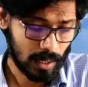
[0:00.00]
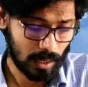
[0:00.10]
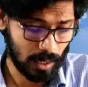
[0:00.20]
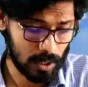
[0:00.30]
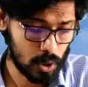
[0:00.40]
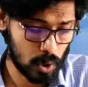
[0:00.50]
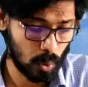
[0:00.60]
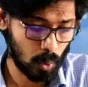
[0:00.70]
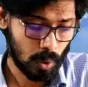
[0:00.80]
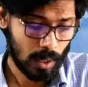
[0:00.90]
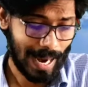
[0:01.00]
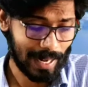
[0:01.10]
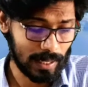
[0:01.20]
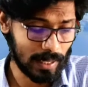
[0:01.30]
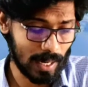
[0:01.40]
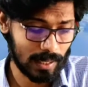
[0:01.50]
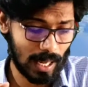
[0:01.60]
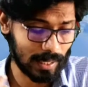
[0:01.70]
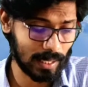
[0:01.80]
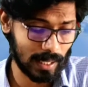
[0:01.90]
Lencho had done
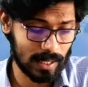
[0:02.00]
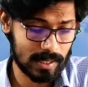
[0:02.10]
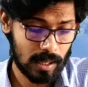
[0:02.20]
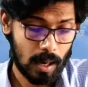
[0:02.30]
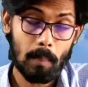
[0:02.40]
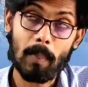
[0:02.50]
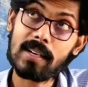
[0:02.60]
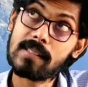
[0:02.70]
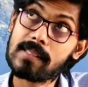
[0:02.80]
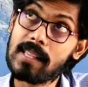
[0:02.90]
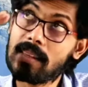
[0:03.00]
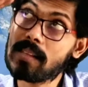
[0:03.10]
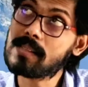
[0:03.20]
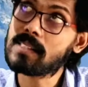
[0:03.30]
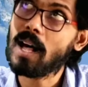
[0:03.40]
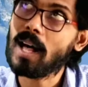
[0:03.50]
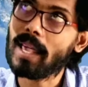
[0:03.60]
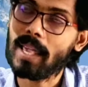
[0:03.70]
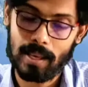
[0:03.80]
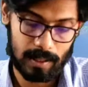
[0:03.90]
nothing else but see the sky